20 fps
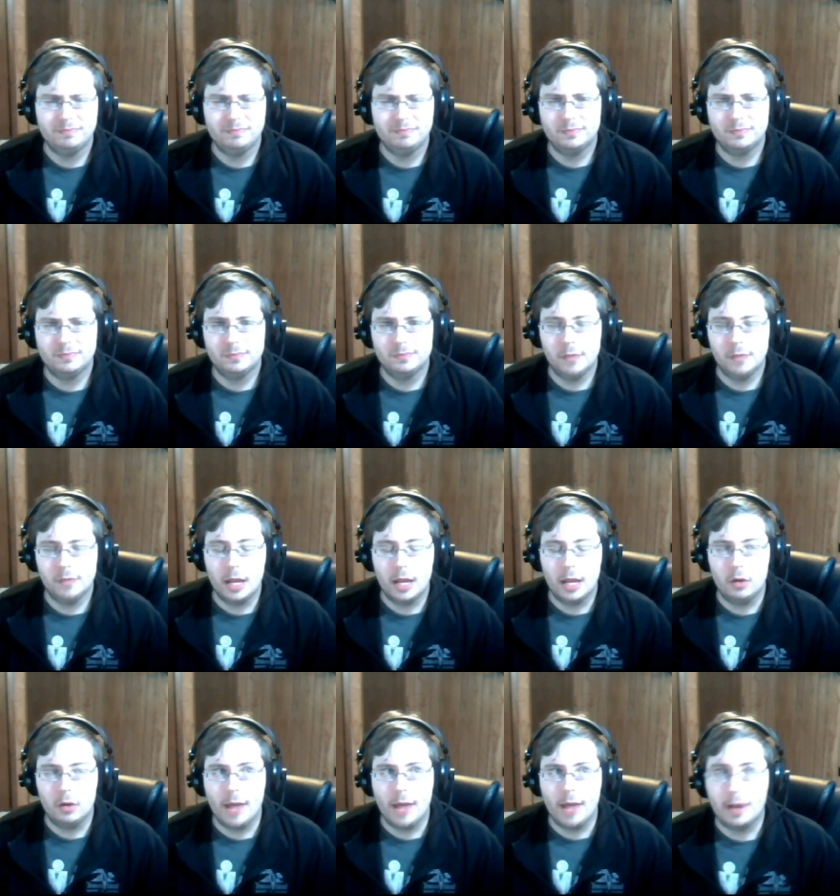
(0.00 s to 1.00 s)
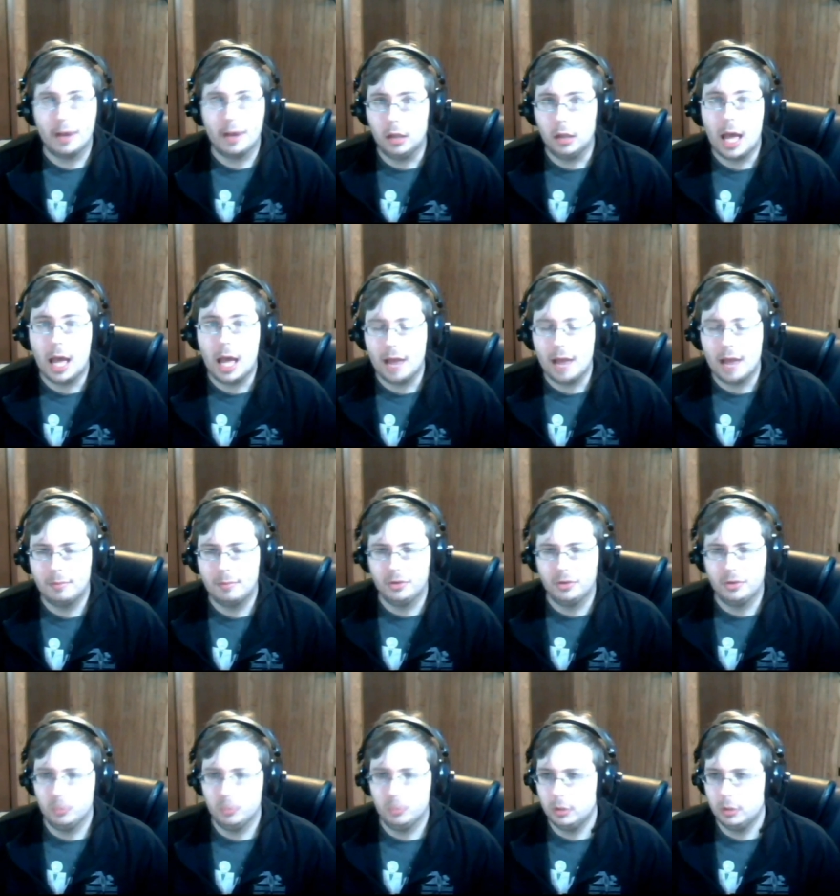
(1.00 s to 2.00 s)
now, not a lot, but you
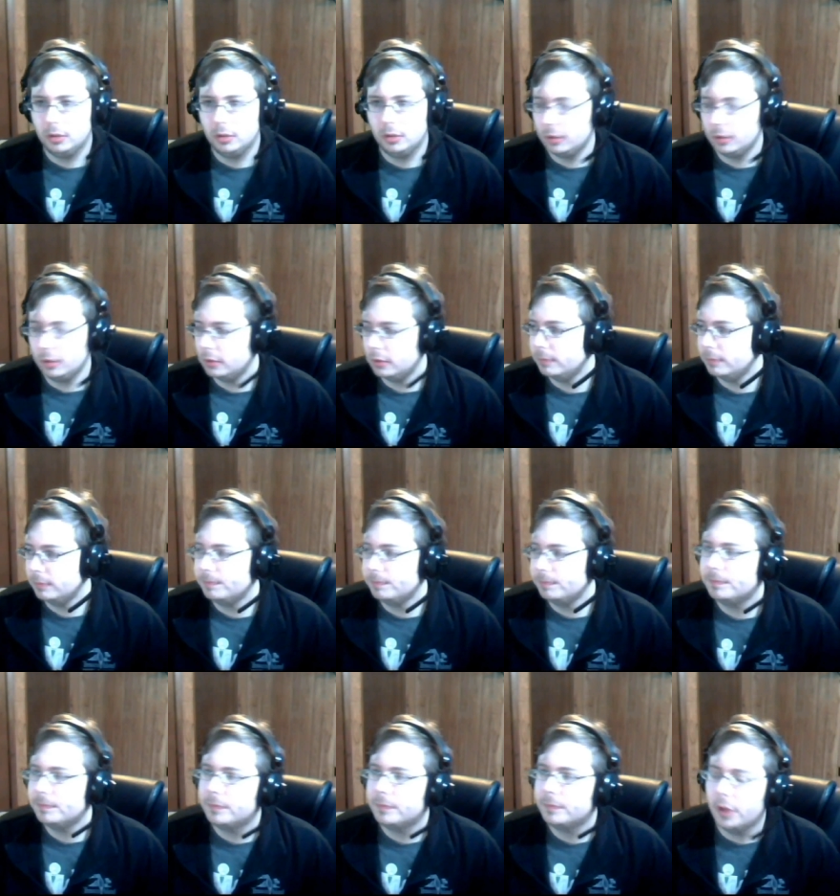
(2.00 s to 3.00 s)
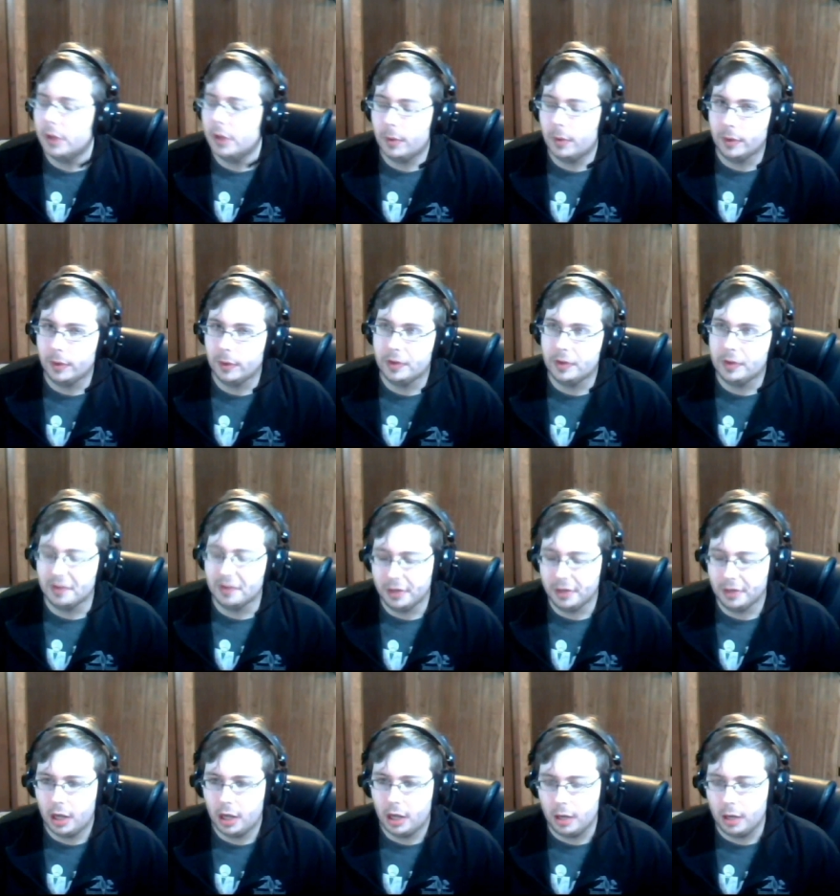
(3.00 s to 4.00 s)
don't want to increase it a
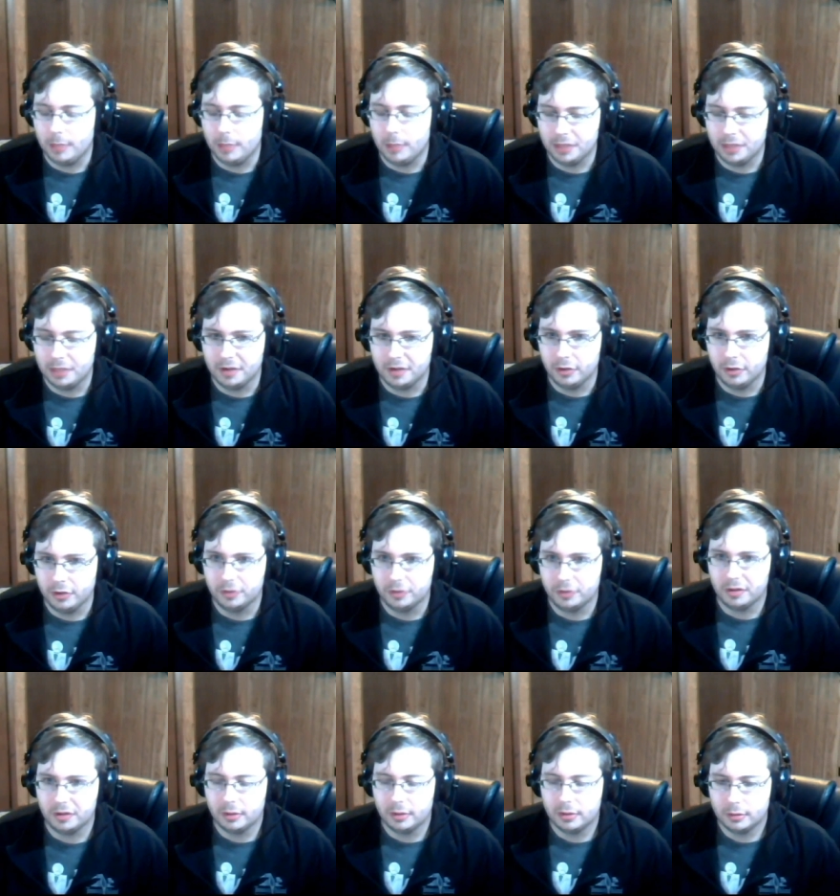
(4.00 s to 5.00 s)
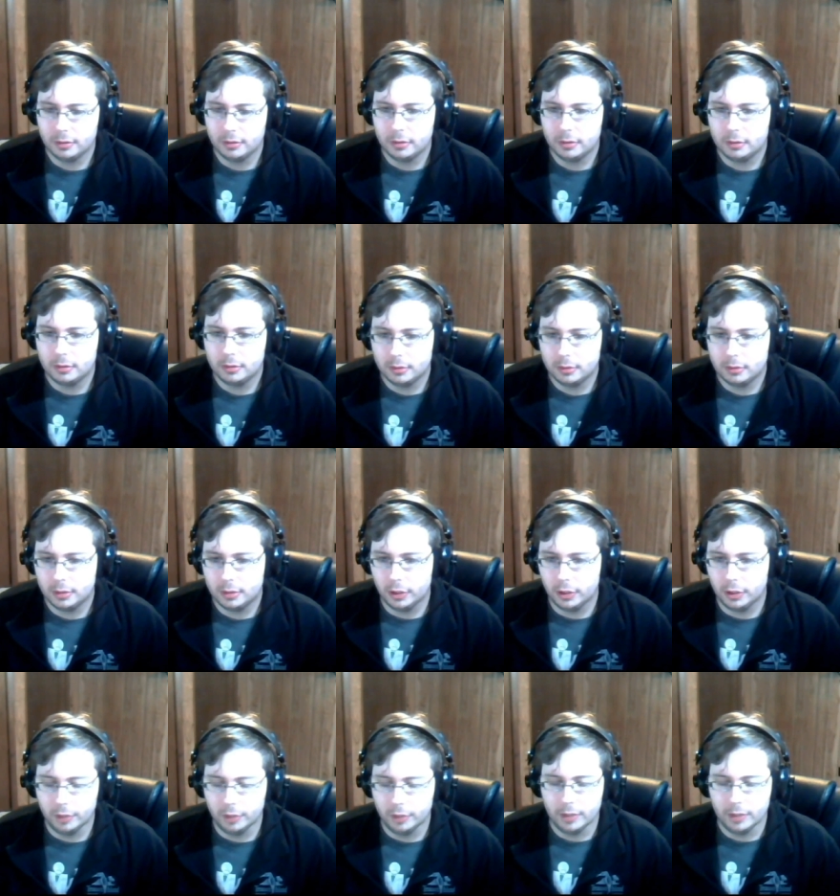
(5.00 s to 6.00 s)
ton, because then you're going
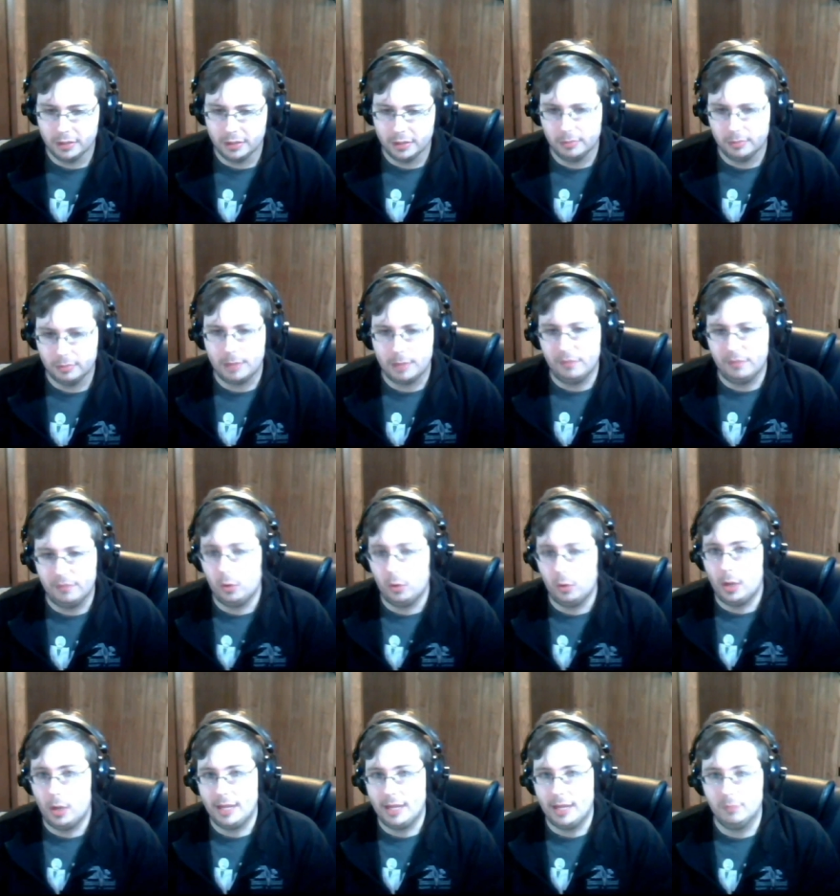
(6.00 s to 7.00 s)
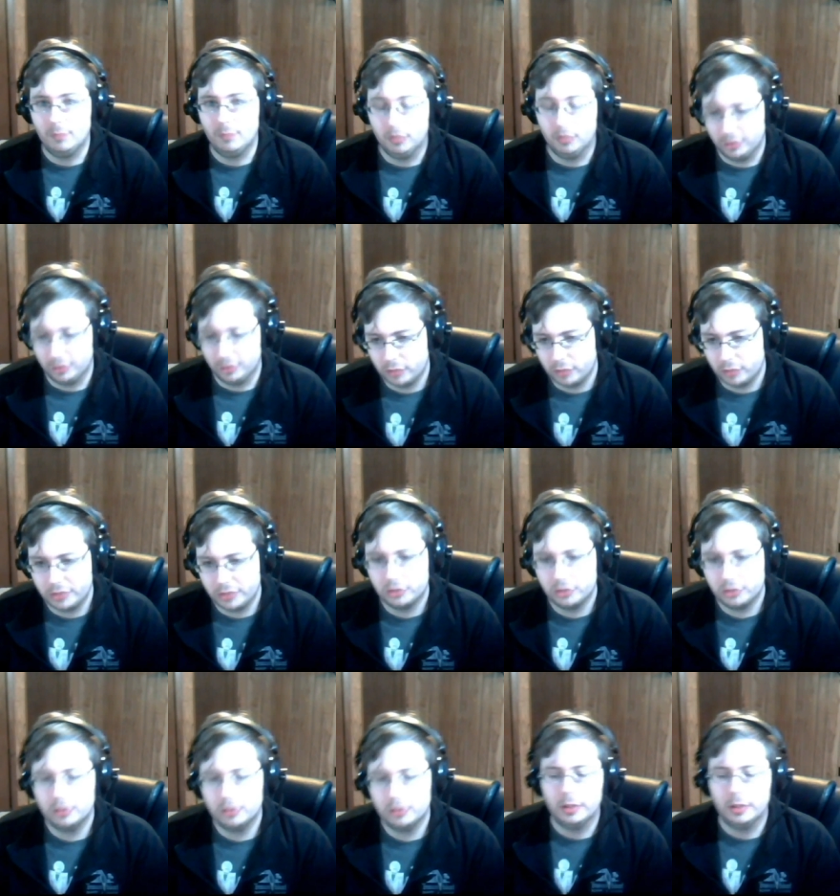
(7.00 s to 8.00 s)
to run into the problem of, oh, I gave them too much
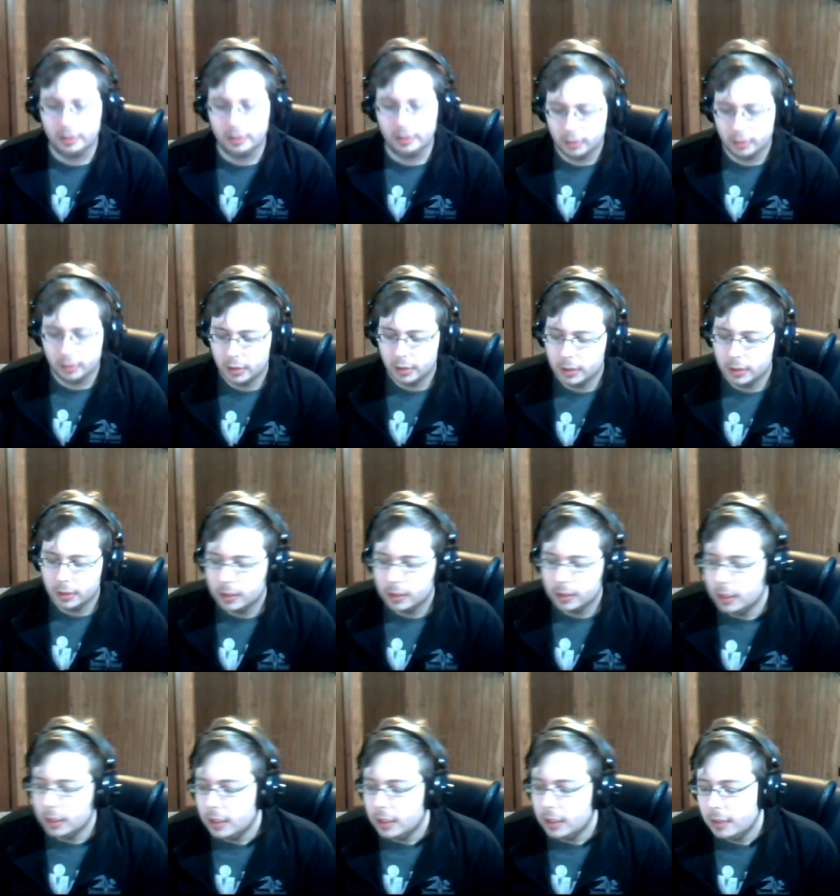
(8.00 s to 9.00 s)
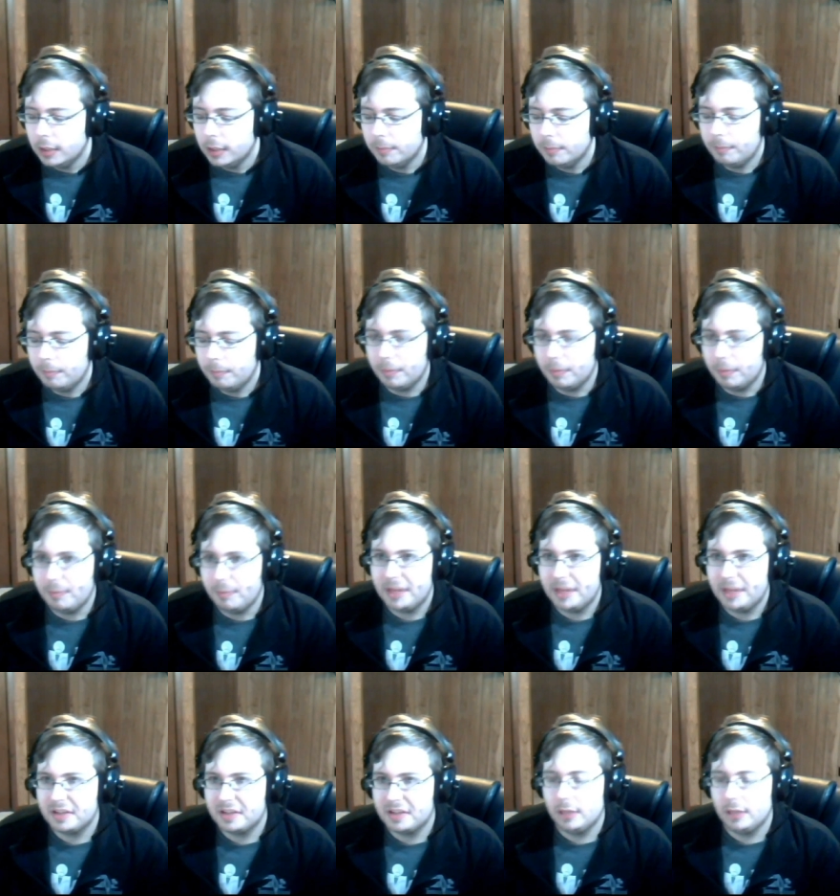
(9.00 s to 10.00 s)
treasure. But
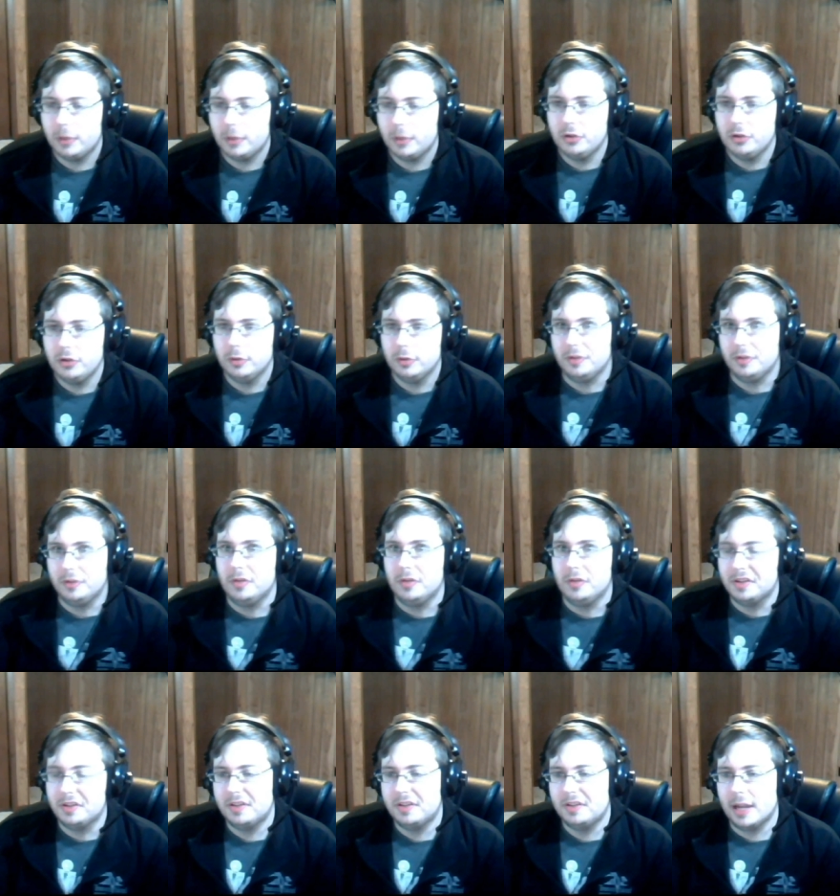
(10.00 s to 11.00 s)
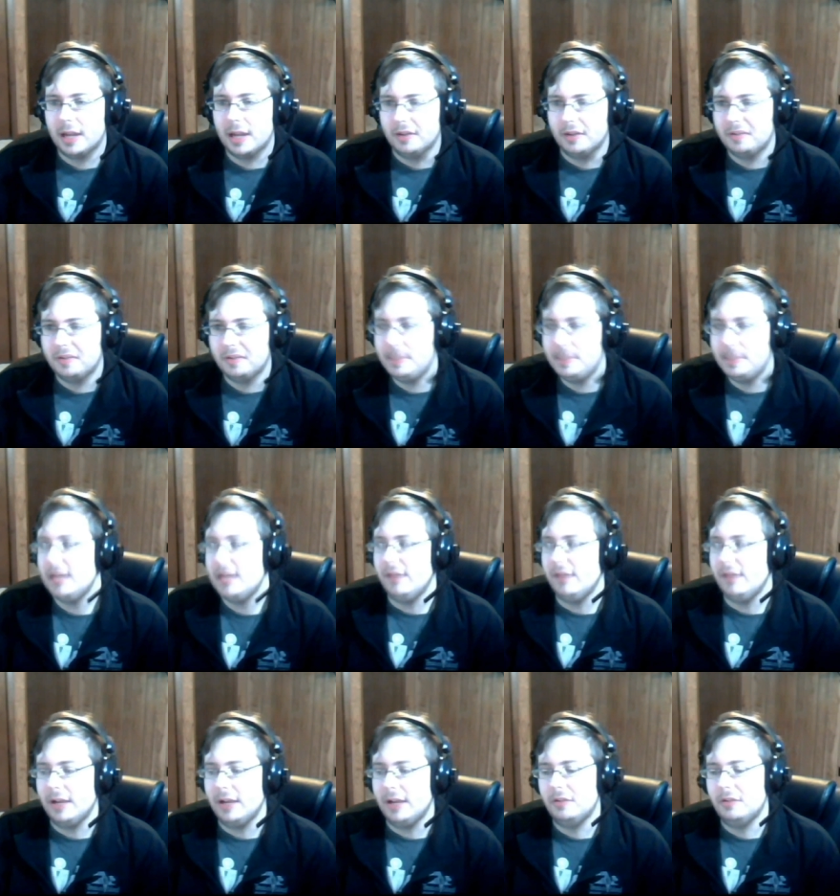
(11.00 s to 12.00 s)
basically what you do is you just kind of speed
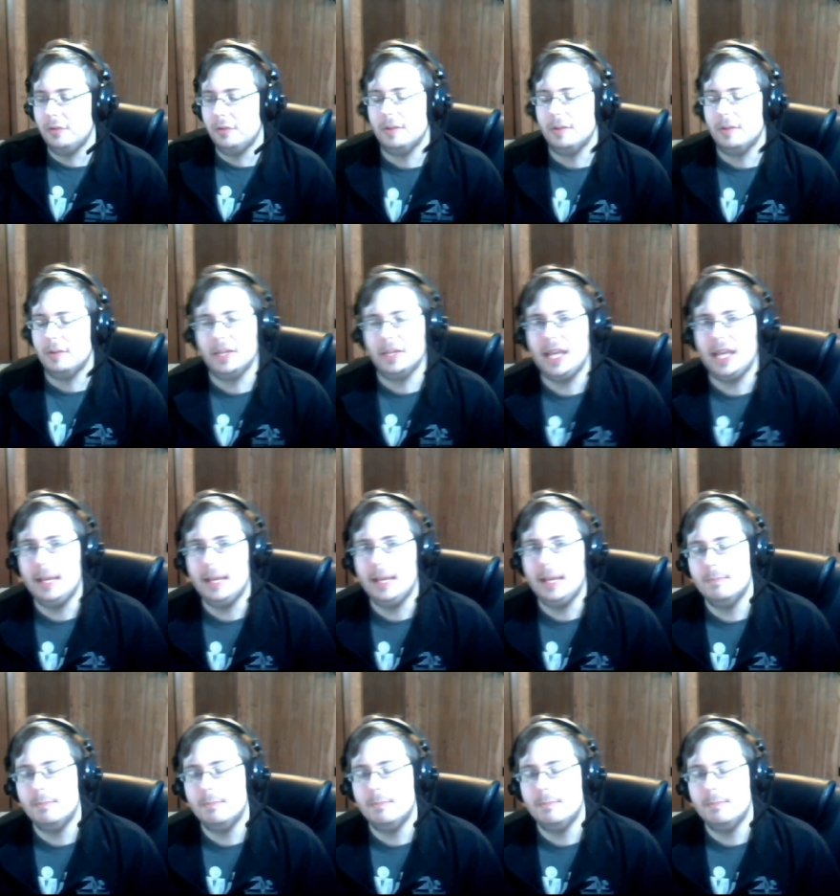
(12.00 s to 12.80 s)
advance through some of the game.